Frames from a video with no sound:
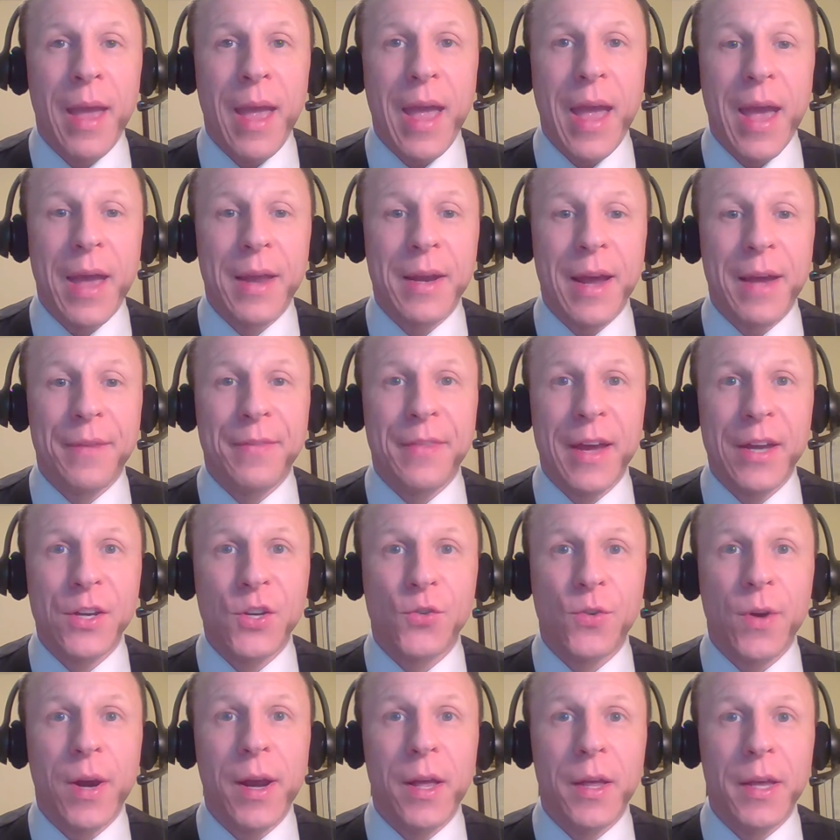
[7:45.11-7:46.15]
And at that
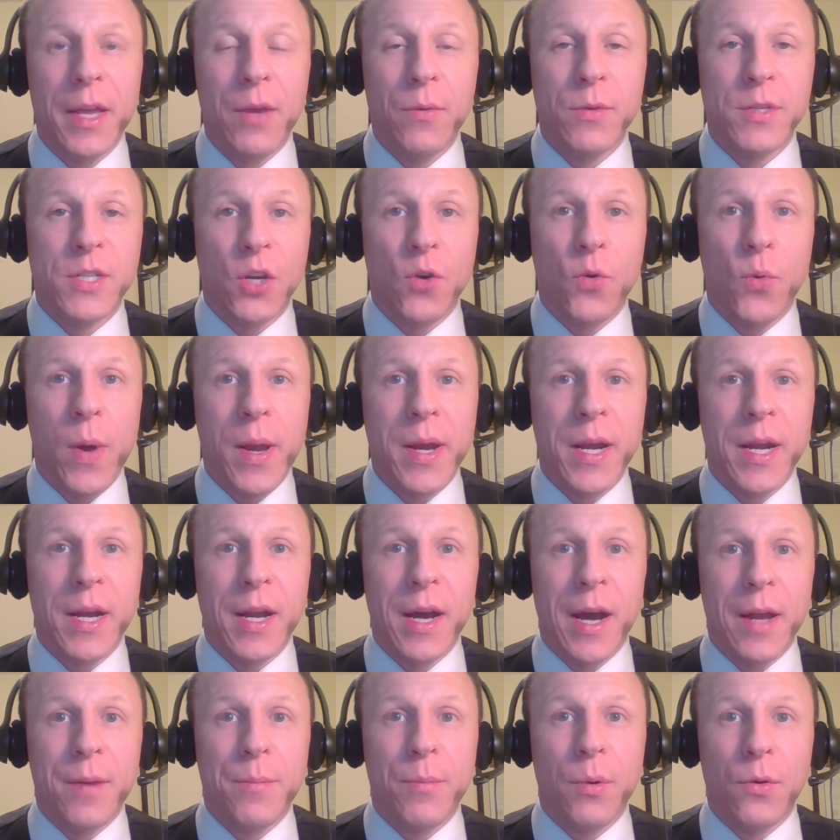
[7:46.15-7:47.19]
trial, he was acquitted
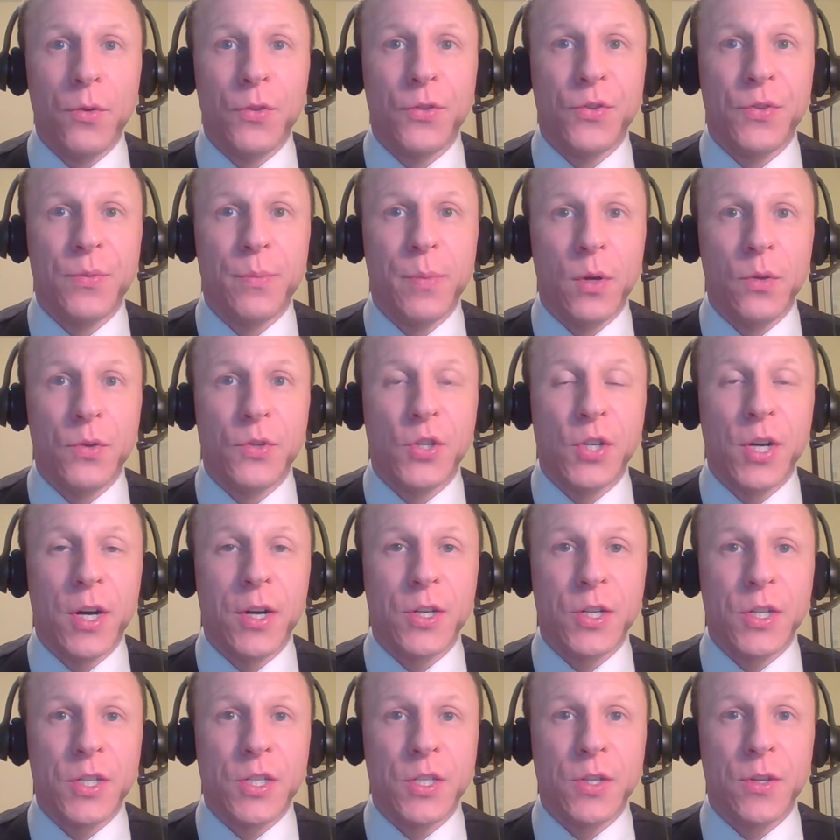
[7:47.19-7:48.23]
on both
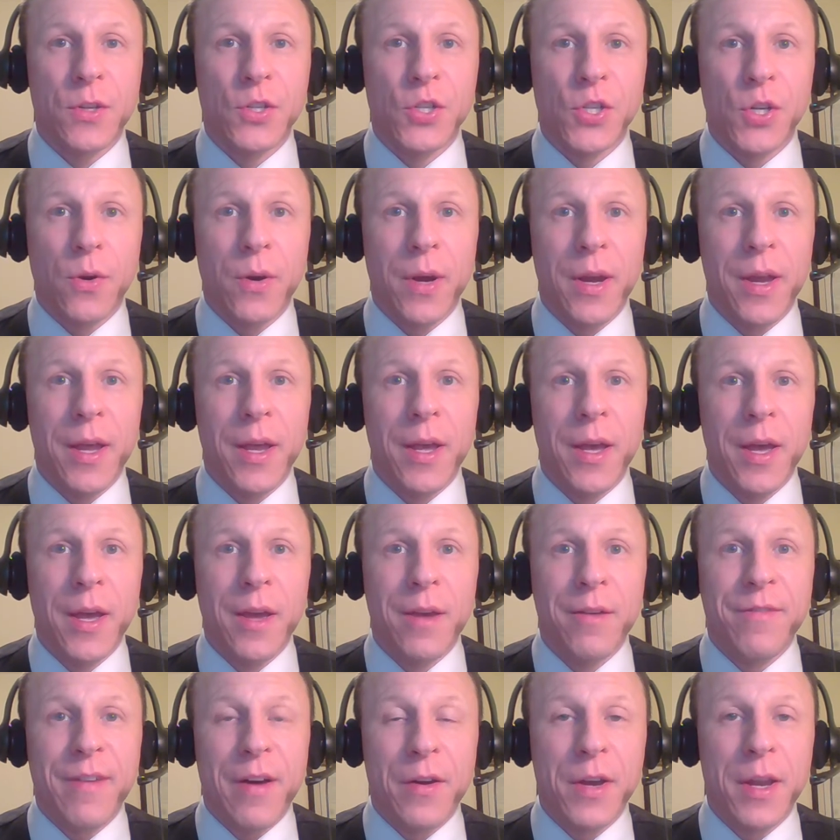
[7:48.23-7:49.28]
charges. So the jury
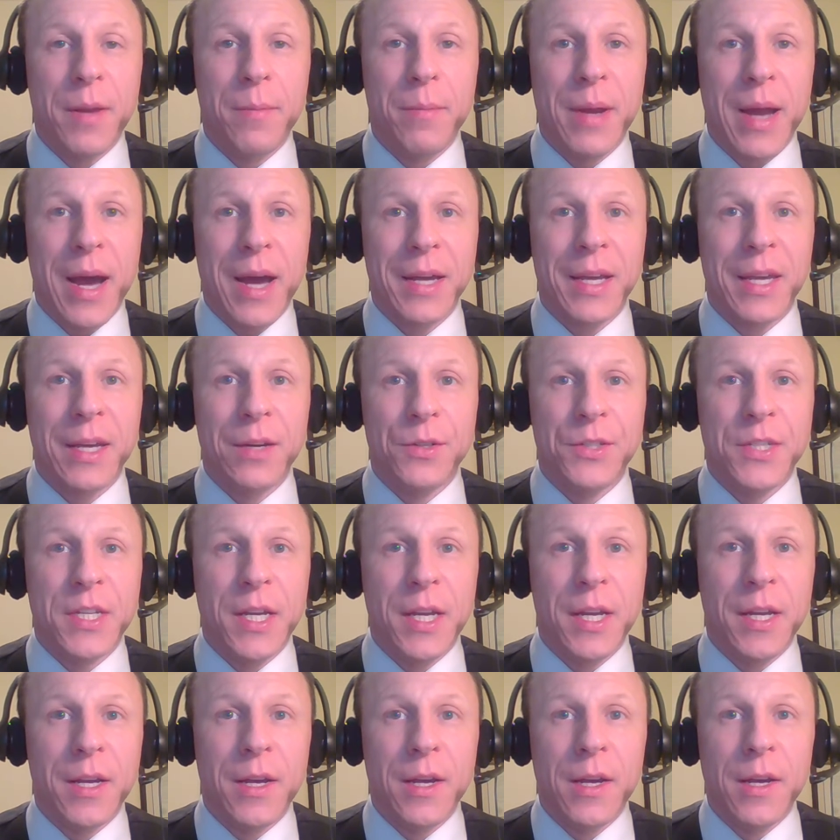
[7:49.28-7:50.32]
found him not
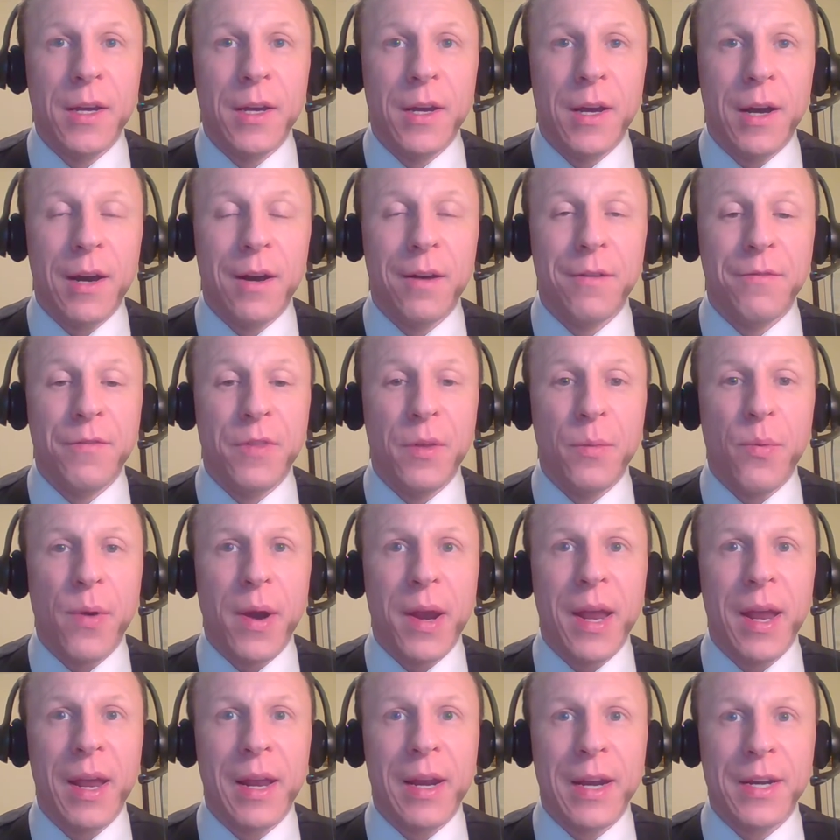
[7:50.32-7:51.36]
guilty of the
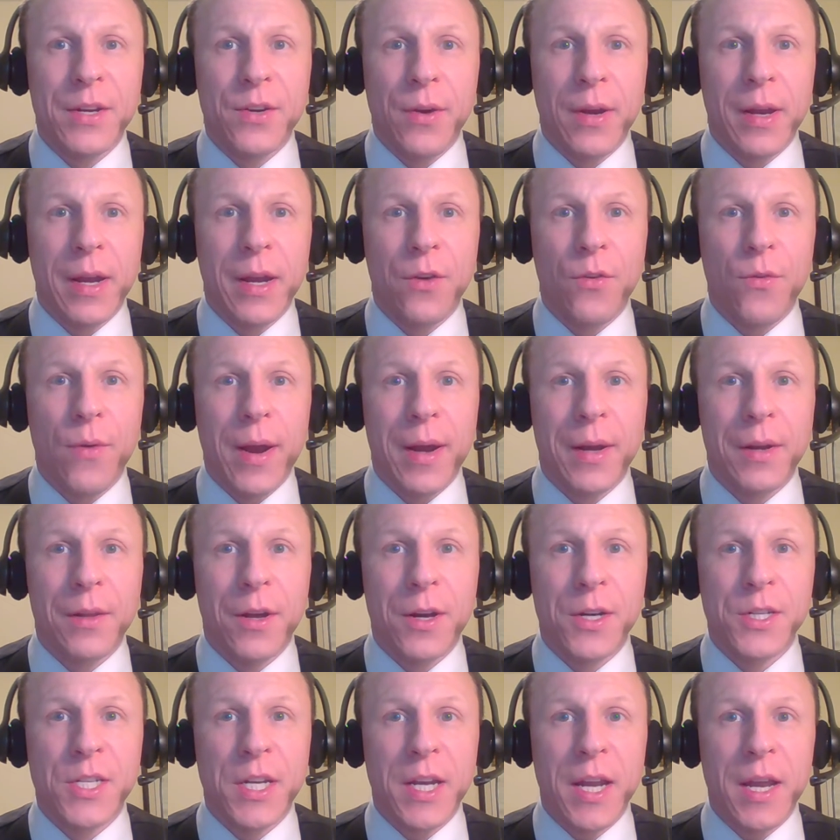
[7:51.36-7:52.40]
breaking and entering and grand
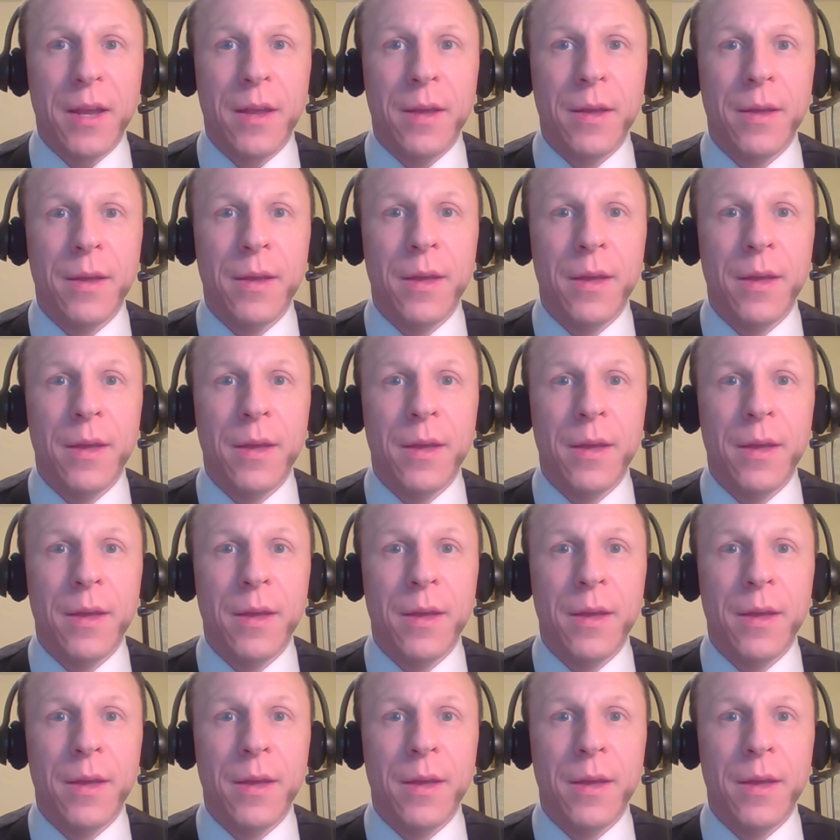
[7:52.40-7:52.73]
larceny.